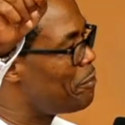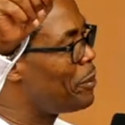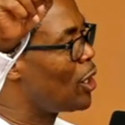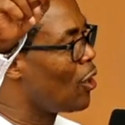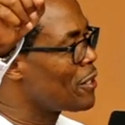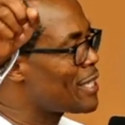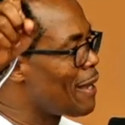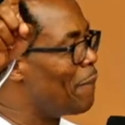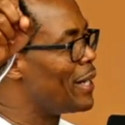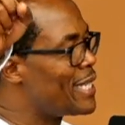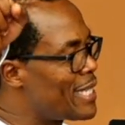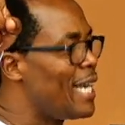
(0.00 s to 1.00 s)
because
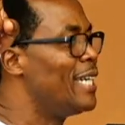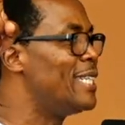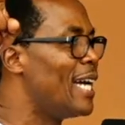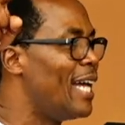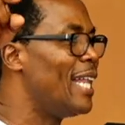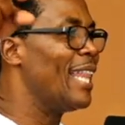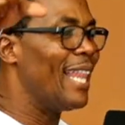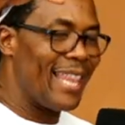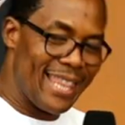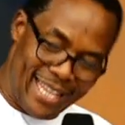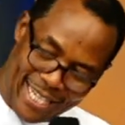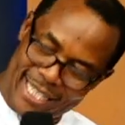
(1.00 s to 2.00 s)
somebody said,
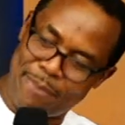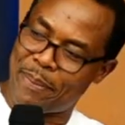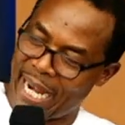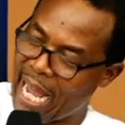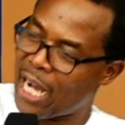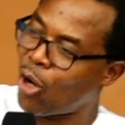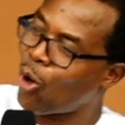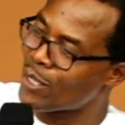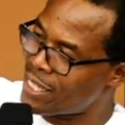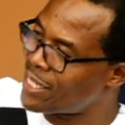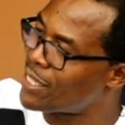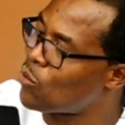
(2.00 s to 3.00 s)
this prayer
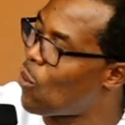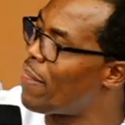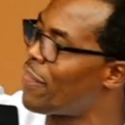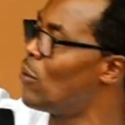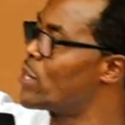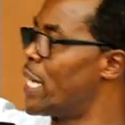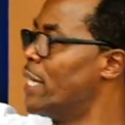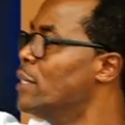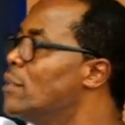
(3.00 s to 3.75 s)
costs 1,000.